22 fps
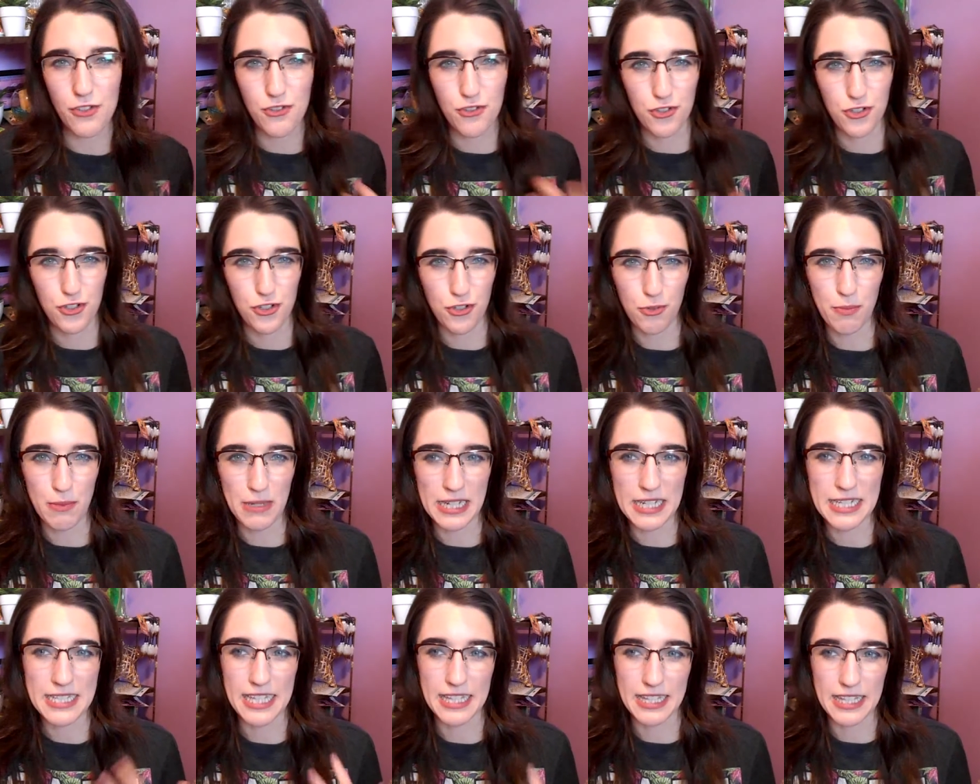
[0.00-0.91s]
two
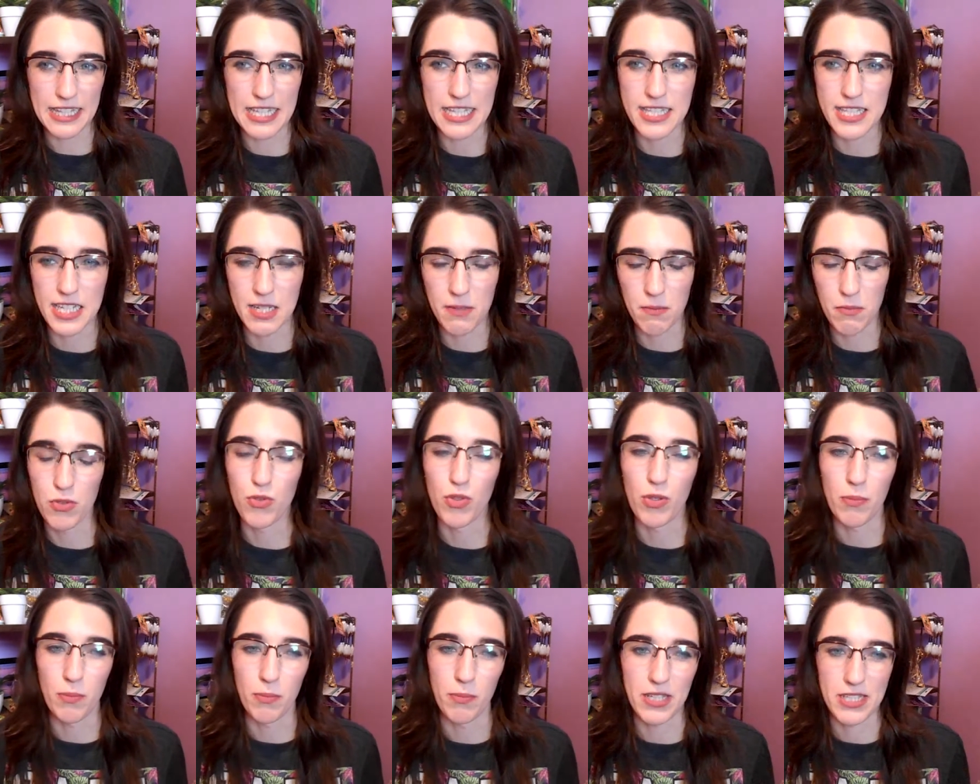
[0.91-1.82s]
minutes at least in
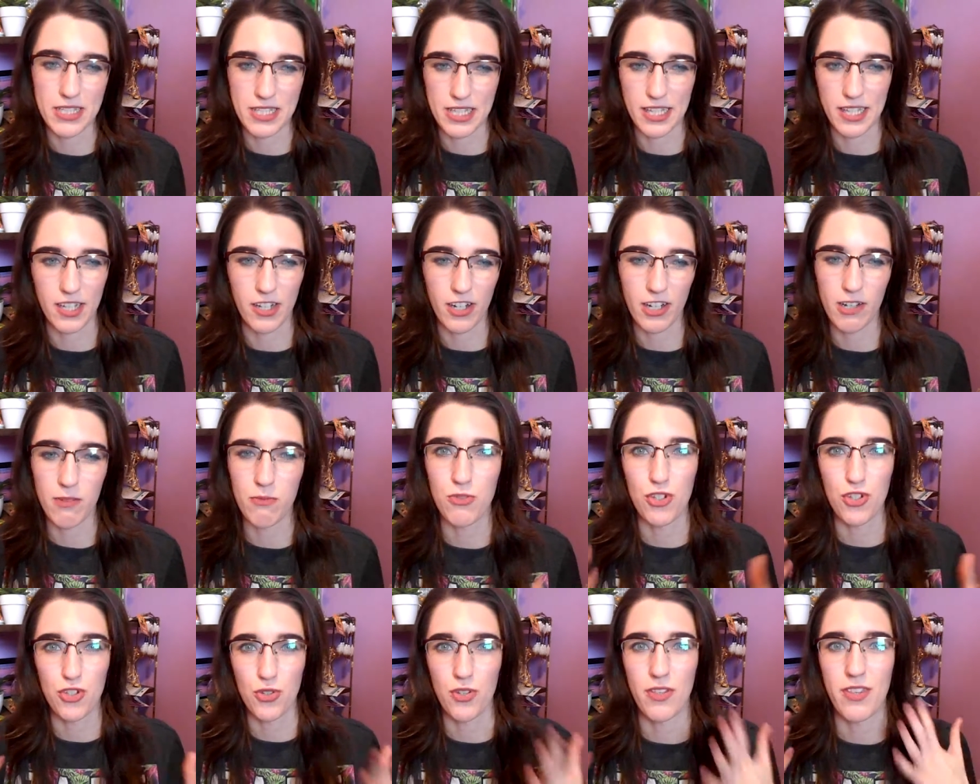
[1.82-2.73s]
between my skincare items
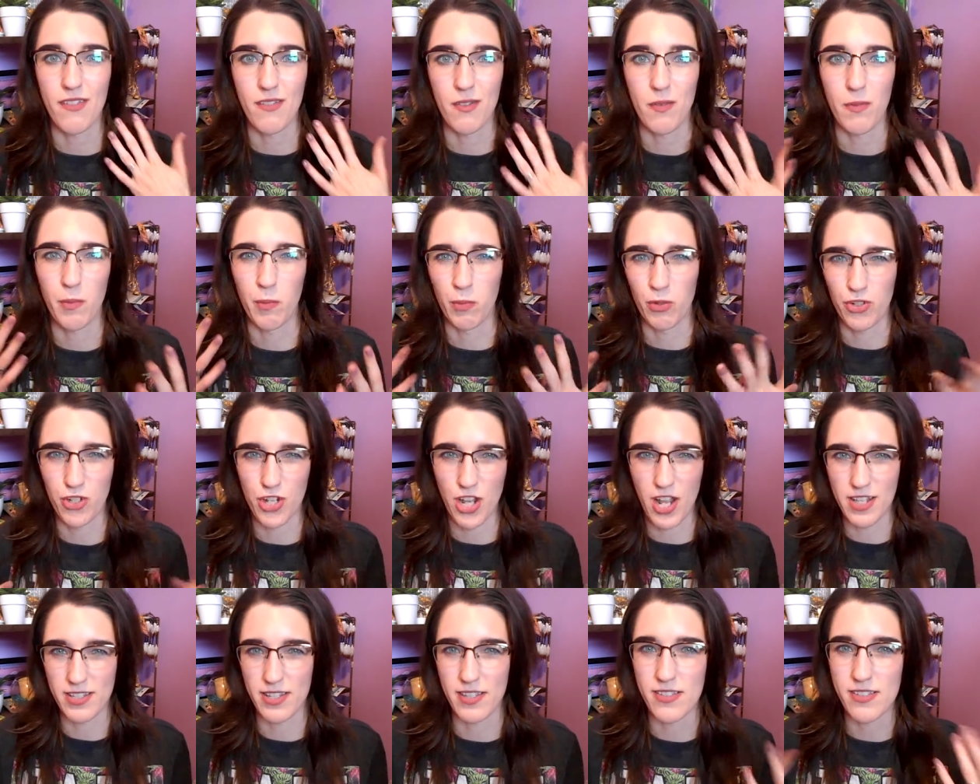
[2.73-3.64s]
just so they have a bit more
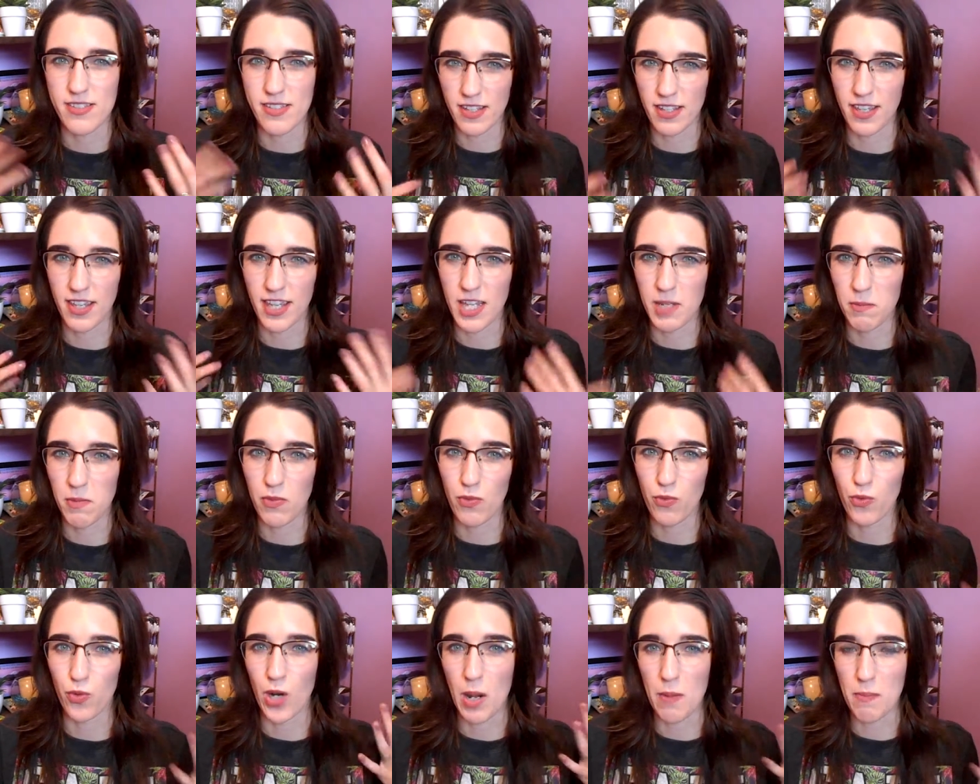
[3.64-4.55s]
chance to sink in
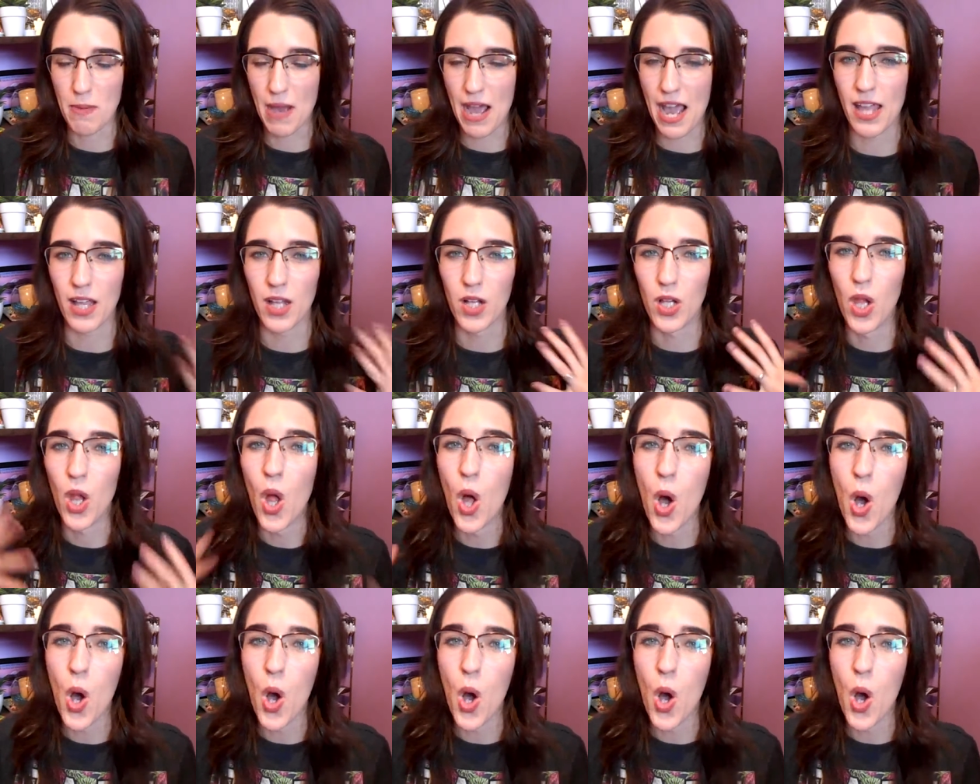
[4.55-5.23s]
before I pile